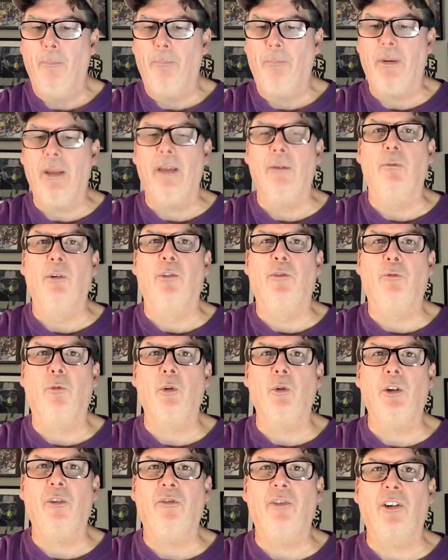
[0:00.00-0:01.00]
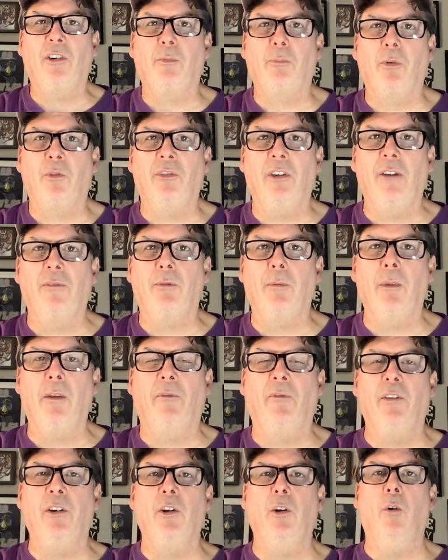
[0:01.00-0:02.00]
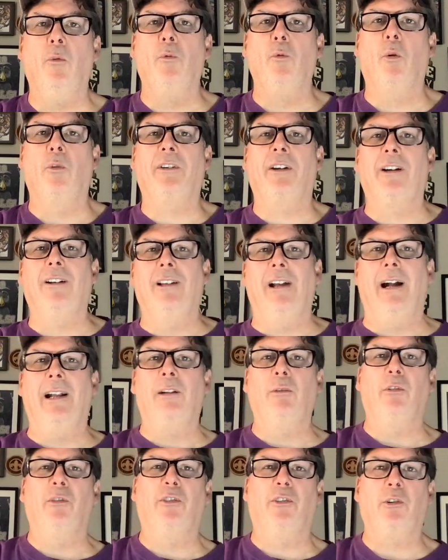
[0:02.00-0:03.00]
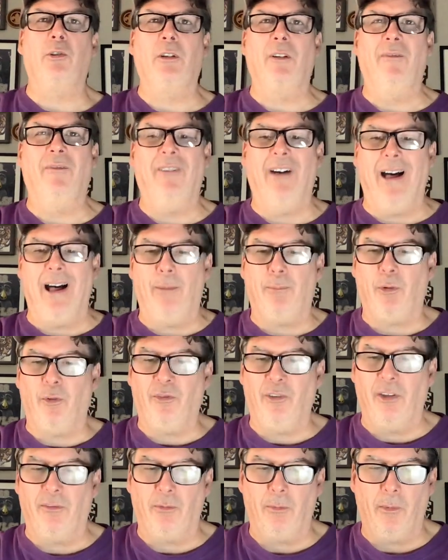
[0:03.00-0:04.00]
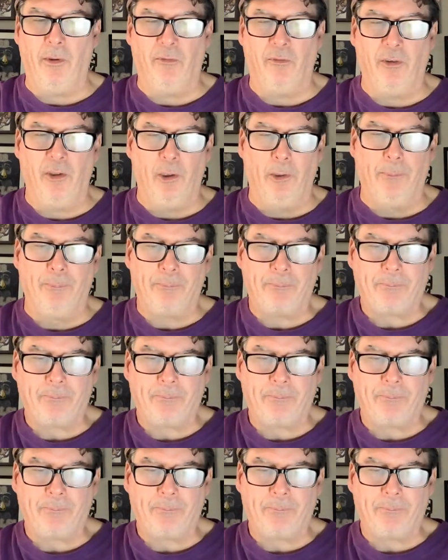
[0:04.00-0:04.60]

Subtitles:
Pitt was 46% from the field. North Carolina was 35% from the field.